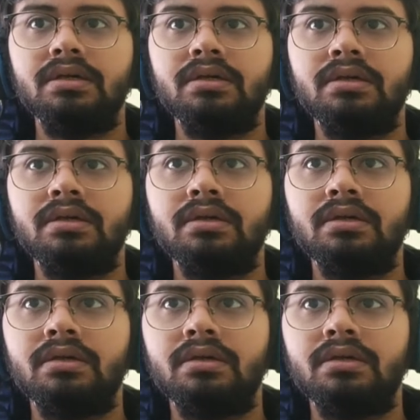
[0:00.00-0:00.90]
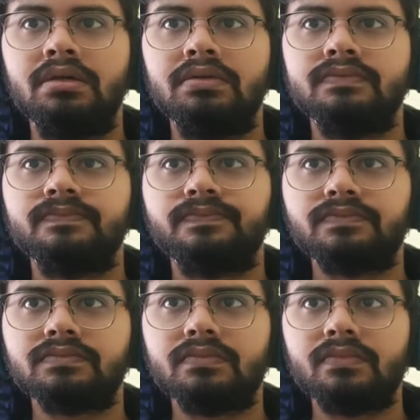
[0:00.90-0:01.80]

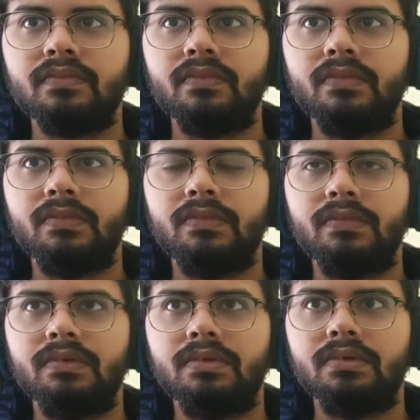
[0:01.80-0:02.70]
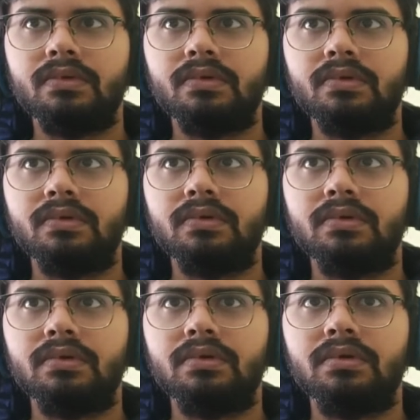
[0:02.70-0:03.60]
(no one is talking)